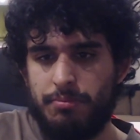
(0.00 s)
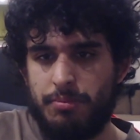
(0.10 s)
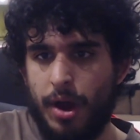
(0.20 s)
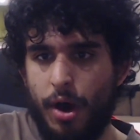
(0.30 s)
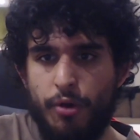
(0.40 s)

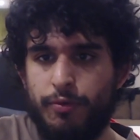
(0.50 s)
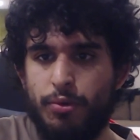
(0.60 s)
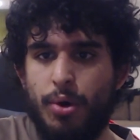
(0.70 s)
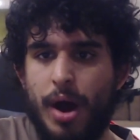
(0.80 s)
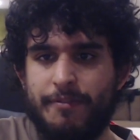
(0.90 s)

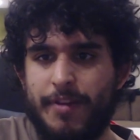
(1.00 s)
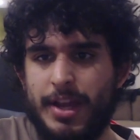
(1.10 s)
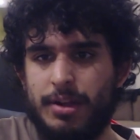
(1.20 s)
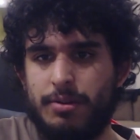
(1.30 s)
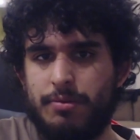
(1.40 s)
overall, I
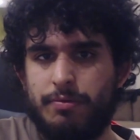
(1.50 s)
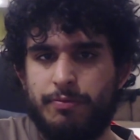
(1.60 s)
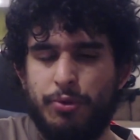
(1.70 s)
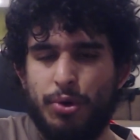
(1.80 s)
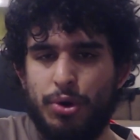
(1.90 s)
think
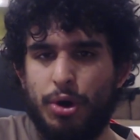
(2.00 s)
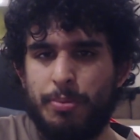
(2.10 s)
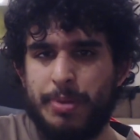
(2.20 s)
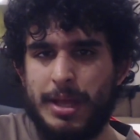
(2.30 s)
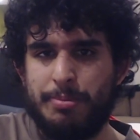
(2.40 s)
for a lot of
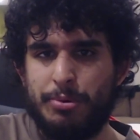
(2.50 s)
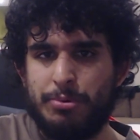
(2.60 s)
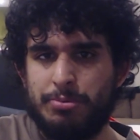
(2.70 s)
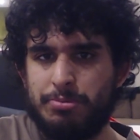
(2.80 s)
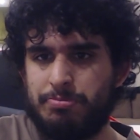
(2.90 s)

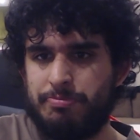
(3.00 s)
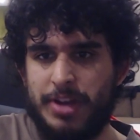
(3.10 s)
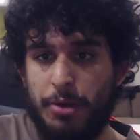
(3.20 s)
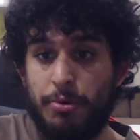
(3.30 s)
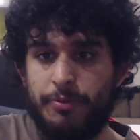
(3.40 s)
people,
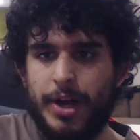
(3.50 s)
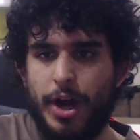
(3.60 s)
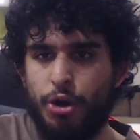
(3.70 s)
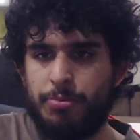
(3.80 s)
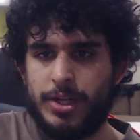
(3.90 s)
they will feel at
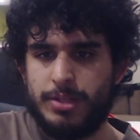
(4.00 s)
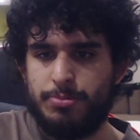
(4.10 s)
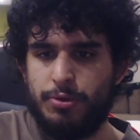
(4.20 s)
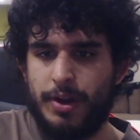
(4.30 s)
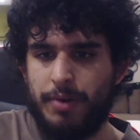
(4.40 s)
home with this
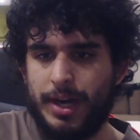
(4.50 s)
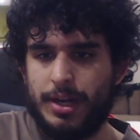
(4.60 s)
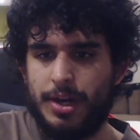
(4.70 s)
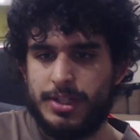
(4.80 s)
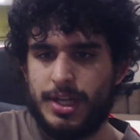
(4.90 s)
movie and
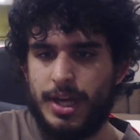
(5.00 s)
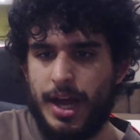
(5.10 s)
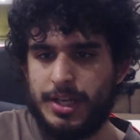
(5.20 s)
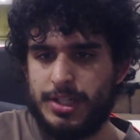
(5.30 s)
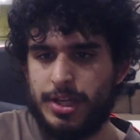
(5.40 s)
recognize it
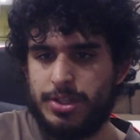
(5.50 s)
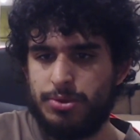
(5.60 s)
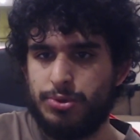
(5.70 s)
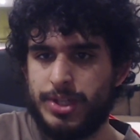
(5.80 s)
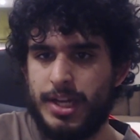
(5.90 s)
as a
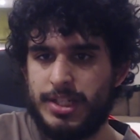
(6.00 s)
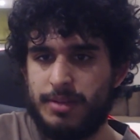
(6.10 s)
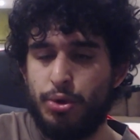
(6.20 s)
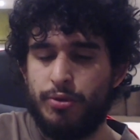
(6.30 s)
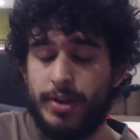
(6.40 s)
Scorsese
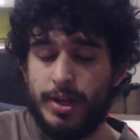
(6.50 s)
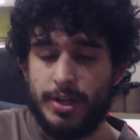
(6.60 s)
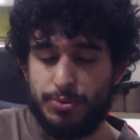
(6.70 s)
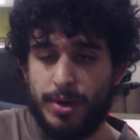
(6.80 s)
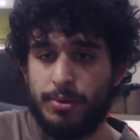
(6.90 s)
movie
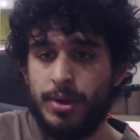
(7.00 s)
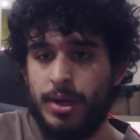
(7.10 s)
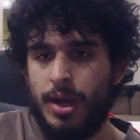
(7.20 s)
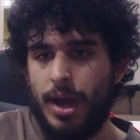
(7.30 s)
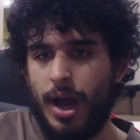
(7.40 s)
as well.
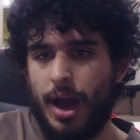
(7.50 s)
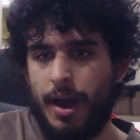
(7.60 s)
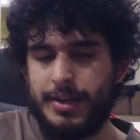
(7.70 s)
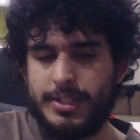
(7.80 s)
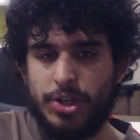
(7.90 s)

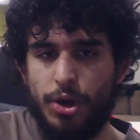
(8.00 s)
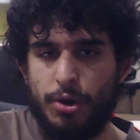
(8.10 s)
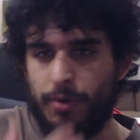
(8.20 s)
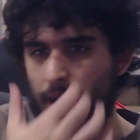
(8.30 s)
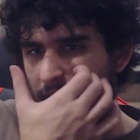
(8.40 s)

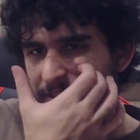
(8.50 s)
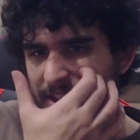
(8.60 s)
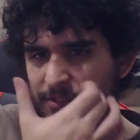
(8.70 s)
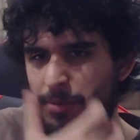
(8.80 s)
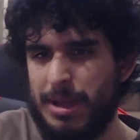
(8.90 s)
So I
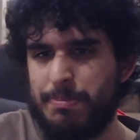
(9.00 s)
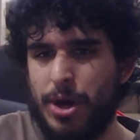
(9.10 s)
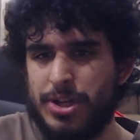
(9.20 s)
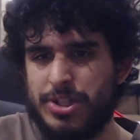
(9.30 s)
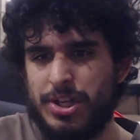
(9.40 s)
think for me
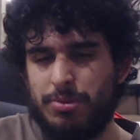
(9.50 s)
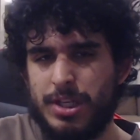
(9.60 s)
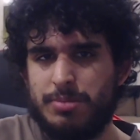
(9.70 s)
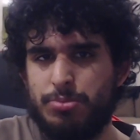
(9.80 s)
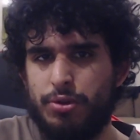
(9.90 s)
personally with
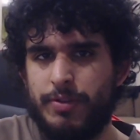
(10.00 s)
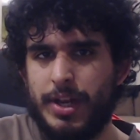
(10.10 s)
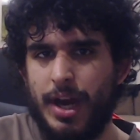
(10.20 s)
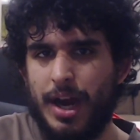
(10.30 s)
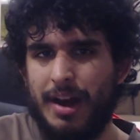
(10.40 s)
this movie,
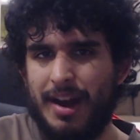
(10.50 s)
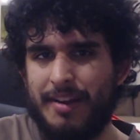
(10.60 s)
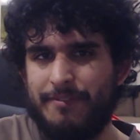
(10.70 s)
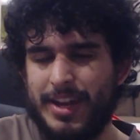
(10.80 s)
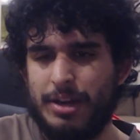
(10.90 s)
I
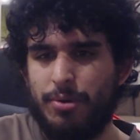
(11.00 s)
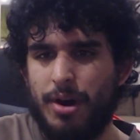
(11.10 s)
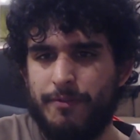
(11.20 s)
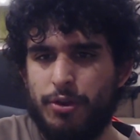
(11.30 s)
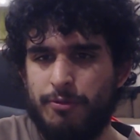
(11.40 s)
think there are
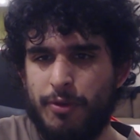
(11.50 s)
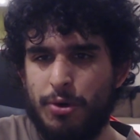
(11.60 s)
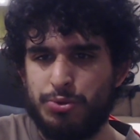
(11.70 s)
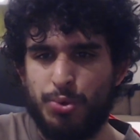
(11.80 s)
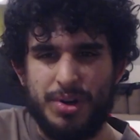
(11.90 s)
a few
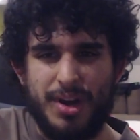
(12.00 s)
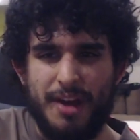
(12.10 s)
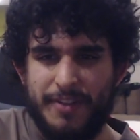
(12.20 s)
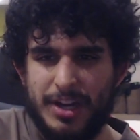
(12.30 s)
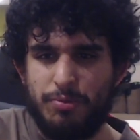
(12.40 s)
faults. One, I
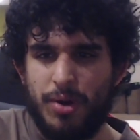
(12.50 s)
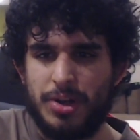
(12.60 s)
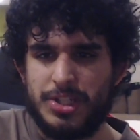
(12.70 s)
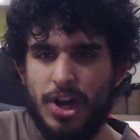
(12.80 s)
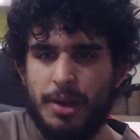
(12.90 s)
think the
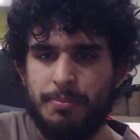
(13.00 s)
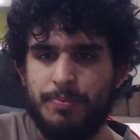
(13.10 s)
runtime